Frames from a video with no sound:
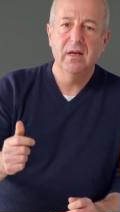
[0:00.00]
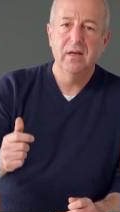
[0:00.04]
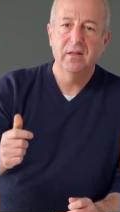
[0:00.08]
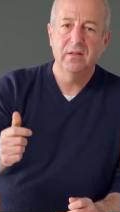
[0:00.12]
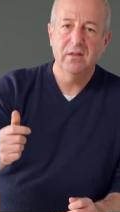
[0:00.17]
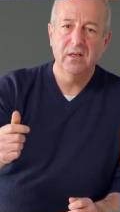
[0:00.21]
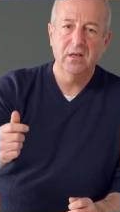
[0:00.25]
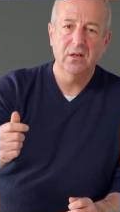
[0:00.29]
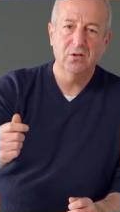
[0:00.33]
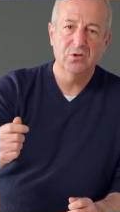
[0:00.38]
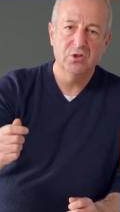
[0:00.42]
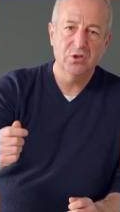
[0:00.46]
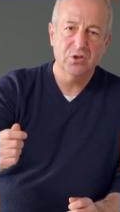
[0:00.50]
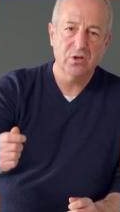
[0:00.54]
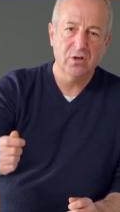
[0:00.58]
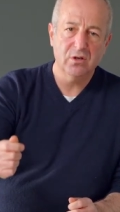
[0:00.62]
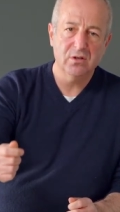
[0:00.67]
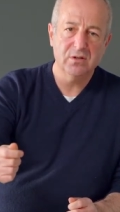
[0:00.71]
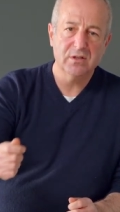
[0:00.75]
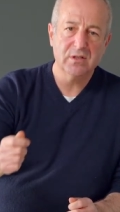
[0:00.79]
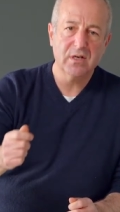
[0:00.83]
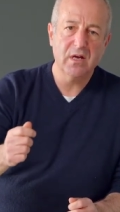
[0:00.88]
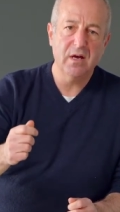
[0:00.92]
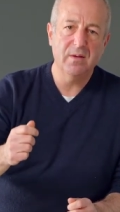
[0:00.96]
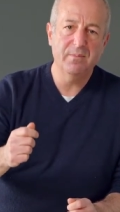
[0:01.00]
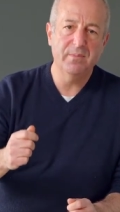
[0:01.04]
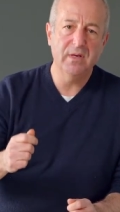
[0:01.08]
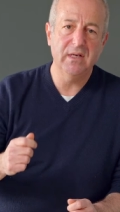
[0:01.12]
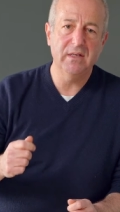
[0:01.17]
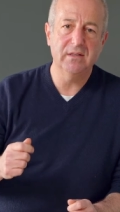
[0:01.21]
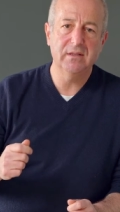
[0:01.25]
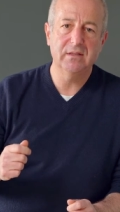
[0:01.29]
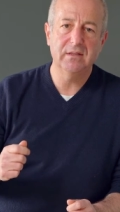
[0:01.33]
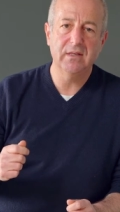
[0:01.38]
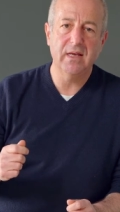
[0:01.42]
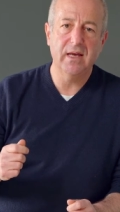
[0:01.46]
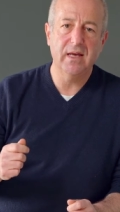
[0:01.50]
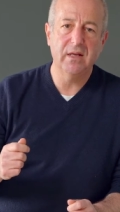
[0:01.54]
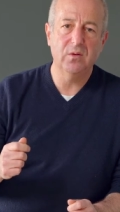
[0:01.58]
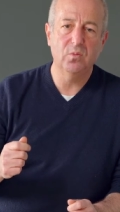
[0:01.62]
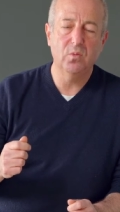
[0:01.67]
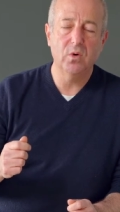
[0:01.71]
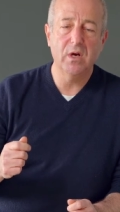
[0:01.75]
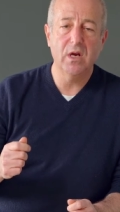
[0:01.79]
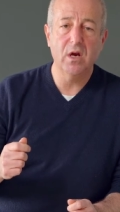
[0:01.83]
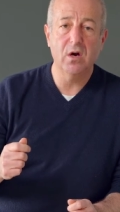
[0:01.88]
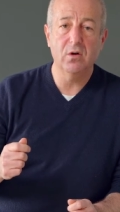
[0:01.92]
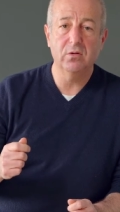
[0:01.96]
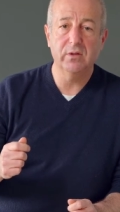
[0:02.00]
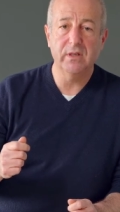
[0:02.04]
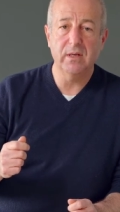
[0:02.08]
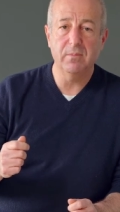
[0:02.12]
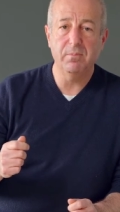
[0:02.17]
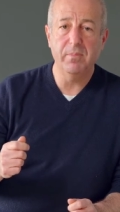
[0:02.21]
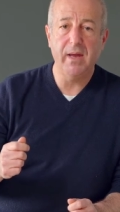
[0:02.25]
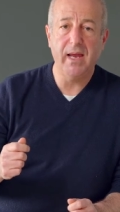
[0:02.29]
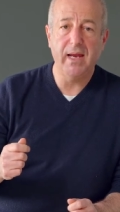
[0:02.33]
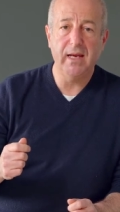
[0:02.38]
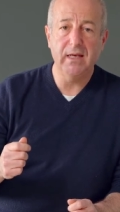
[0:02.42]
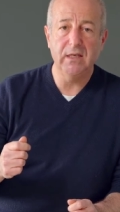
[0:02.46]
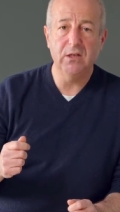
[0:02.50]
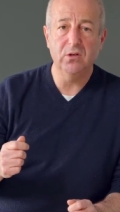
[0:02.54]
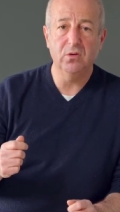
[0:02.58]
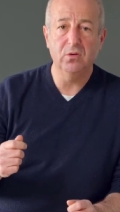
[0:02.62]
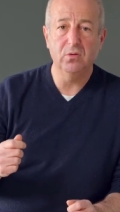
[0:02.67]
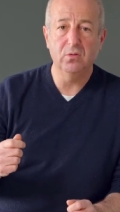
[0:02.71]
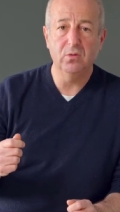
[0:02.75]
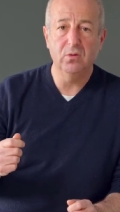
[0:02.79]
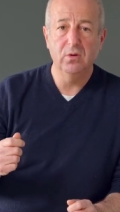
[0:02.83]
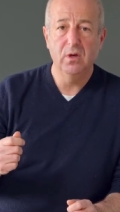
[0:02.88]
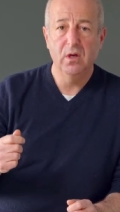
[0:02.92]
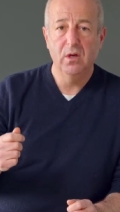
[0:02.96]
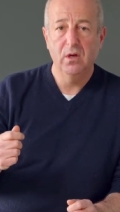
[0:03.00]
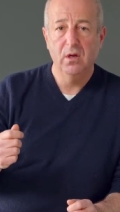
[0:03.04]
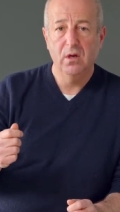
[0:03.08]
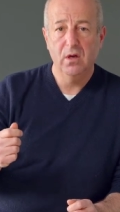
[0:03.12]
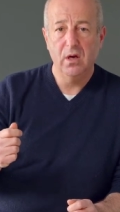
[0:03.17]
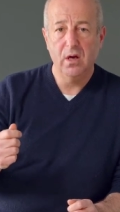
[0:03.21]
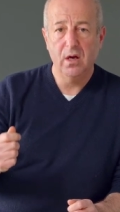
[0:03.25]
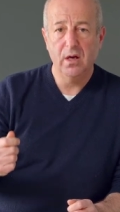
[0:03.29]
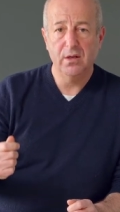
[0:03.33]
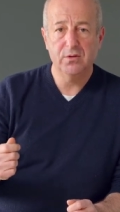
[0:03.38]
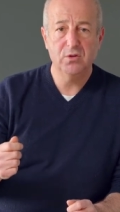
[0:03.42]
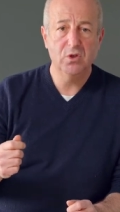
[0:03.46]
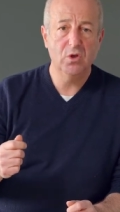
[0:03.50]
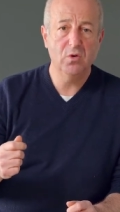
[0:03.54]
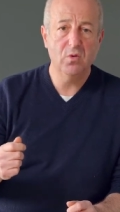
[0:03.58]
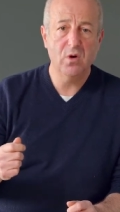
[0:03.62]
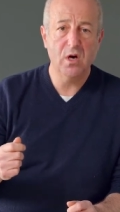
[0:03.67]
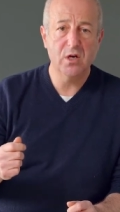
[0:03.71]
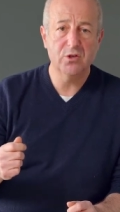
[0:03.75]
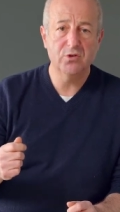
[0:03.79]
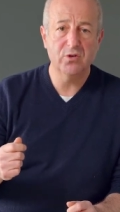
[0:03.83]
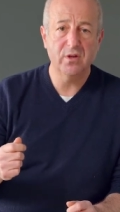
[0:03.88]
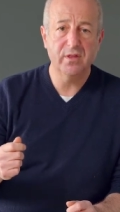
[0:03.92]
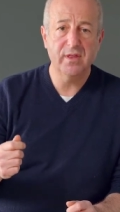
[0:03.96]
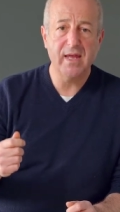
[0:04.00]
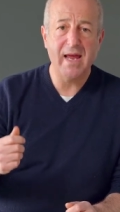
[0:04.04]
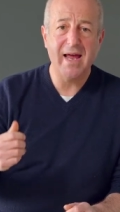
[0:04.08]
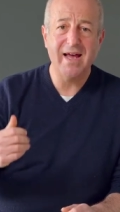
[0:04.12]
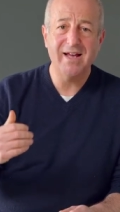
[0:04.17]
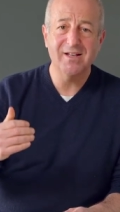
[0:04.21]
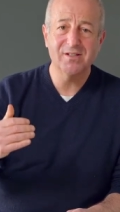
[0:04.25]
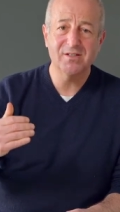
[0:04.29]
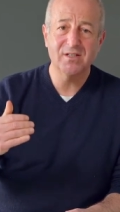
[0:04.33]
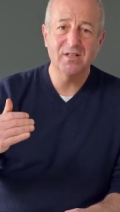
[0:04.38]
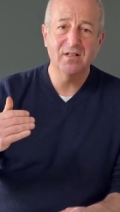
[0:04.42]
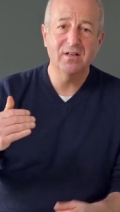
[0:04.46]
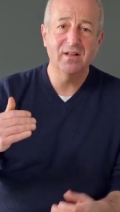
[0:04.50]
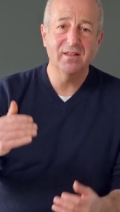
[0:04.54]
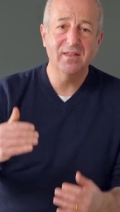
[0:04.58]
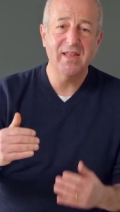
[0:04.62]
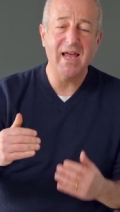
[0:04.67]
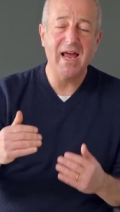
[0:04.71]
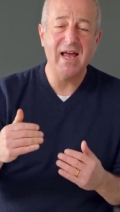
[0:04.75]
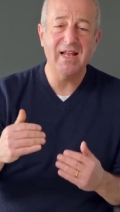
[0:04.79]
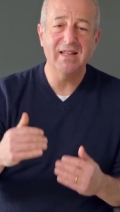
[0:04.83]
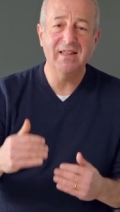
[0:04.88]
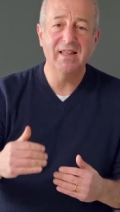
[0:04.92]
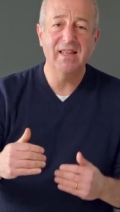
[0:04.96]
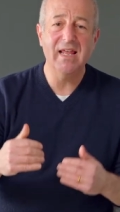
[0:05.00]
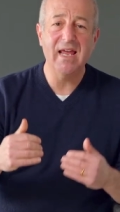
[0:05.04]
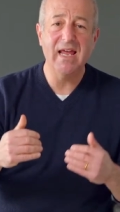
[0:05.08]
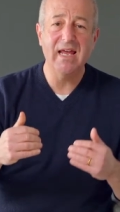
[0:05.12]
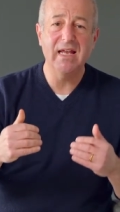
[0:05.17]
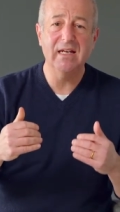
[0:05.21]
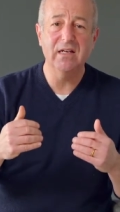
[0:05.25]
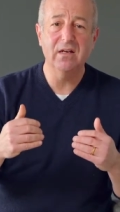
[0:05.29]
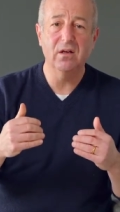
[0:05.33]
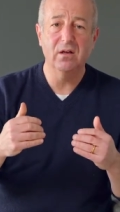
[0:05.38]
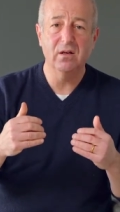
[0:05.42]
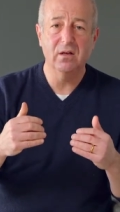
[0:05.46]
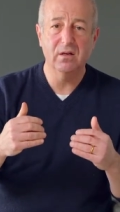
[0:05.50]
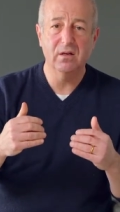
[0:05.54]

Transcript: The insurance company said, We only pay you uh, 200000 That then